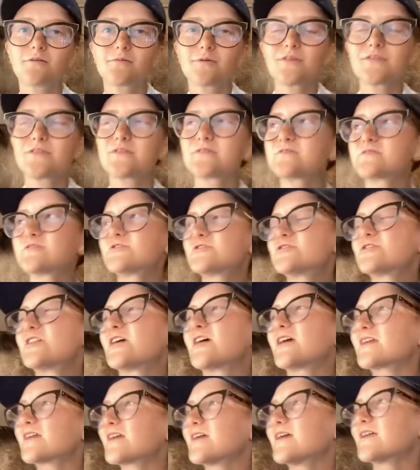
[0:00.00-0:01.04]
when there's
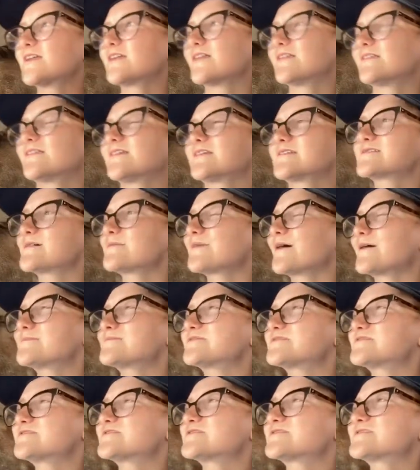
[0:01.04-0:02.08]
chicken and like sometimes
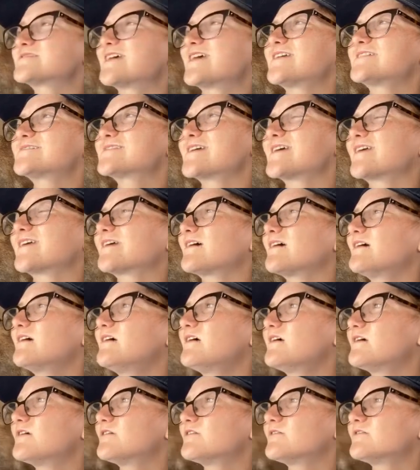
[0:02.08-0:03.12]
it just tastes like,
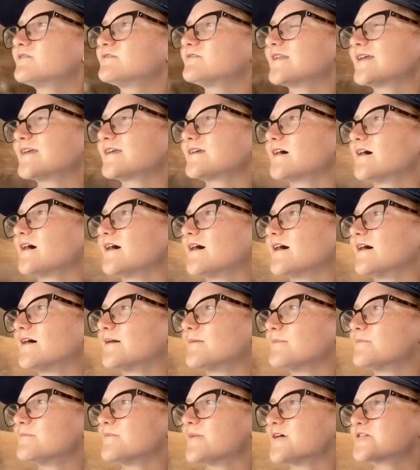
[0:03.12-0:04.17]
like a uh,
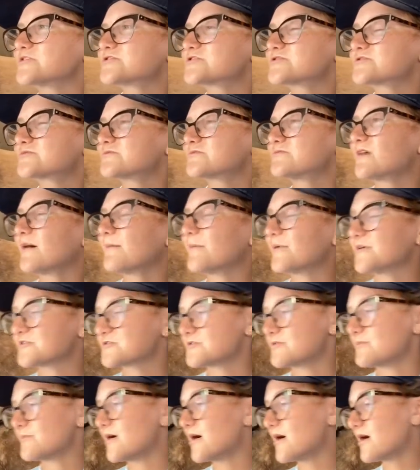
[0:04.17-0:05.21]
bush, not
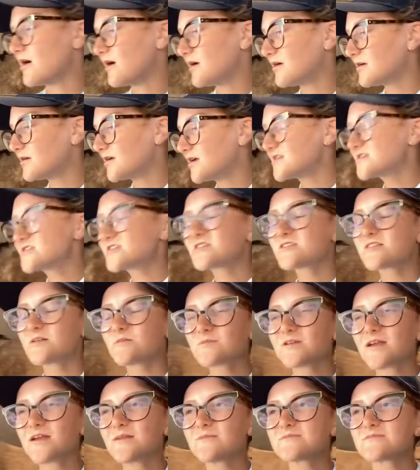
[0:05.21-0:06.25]
mushroom. Uh, it's just
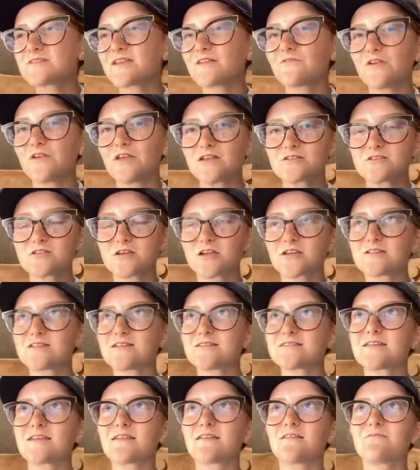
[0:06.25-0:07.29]
sometimes like vegan chicken
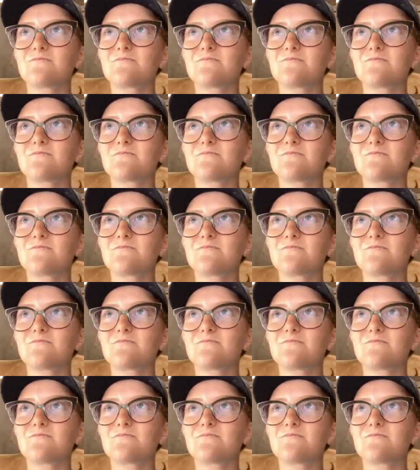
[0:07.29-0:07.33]
tastes like